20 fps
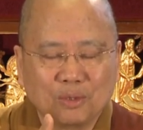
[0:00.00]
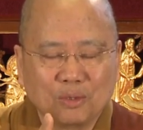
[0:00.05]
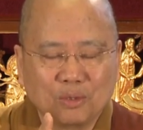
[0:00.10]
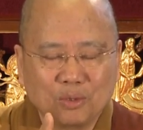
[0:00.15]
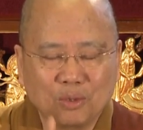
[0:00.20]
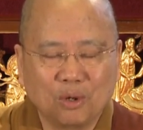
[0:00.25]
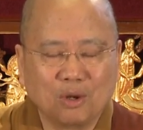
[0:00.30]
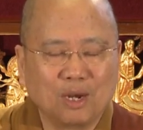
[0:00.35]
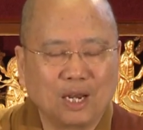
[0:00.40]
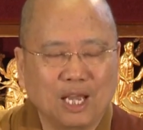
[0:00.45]

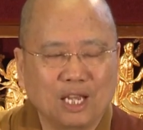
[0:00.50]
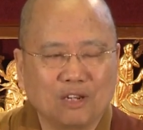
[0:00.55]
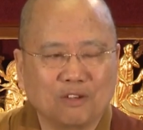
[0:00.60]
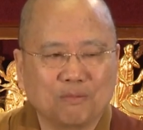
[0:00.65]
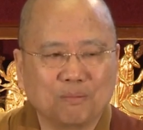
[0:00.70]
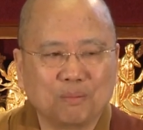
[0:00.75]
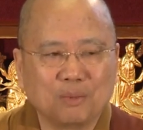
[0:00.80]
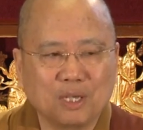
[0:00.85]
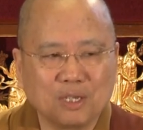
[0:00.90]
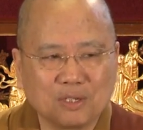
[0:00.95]
your land
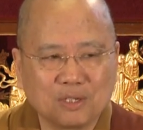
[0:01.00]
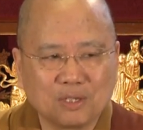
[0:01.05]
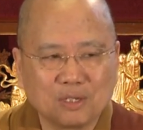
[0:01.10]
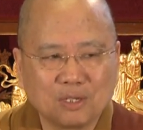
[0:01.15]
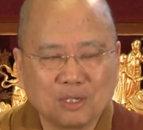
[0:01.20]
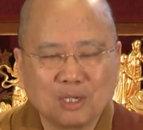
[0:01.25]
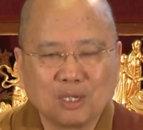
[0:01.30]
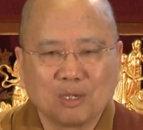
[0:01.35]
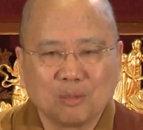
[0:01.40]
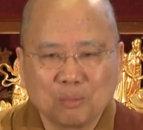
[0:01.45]
of
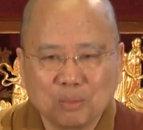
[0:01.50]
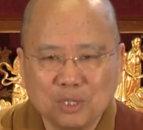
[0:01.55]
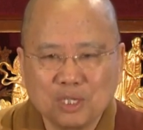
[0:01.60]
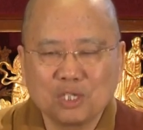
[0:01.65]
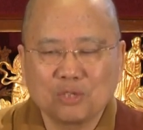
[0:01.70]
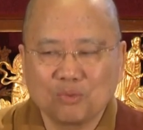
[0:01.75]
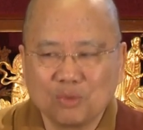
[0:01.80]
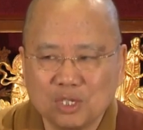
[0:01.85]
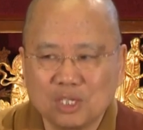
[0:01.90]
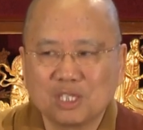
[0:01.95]
bliss.
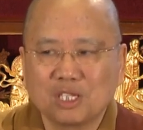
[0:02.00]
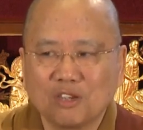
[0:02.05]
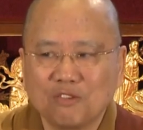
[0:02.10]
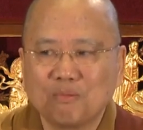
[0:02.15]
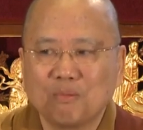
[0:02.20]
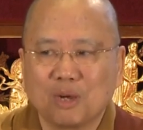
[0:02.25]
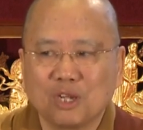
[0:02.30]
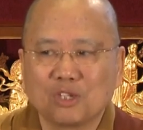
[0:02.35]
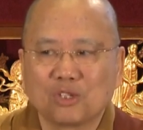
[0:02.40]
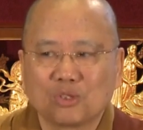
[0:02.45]
Please
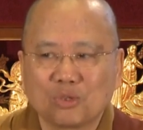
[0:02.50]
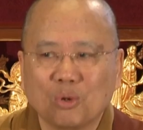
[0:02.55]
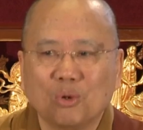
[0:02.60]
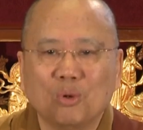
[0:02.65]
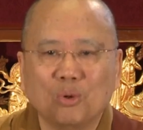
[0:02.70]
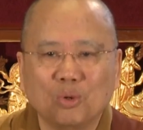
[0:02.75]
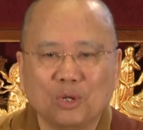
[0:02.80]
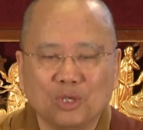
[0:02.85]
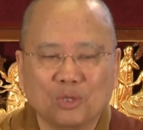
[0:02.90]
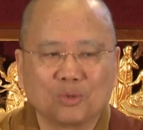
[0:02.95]
receive my
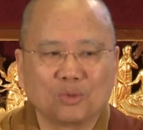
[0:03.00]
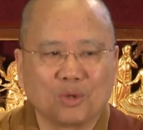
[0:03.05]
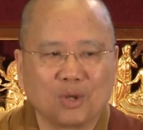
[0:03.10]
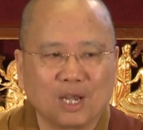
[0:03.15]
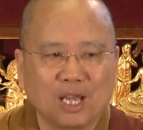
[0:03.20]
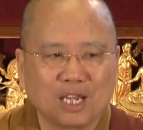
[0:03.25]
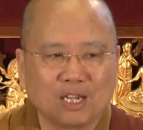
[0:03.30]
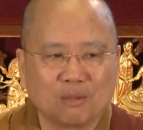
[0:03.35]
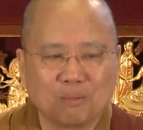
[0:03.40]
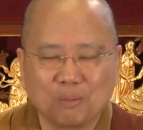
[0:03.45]
soul into your
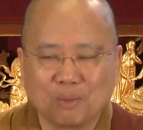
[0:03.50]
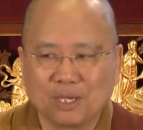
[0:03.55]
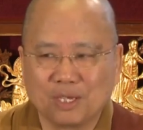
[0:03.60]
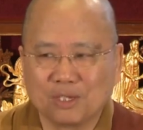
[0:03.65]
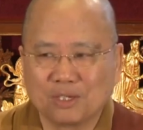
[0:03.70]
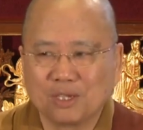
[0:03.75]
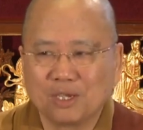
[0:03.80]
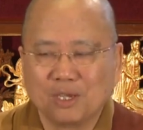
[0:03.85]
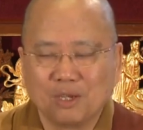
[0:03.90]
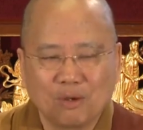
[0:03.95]
land of
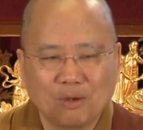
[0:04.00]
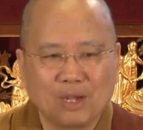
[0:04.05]
bliss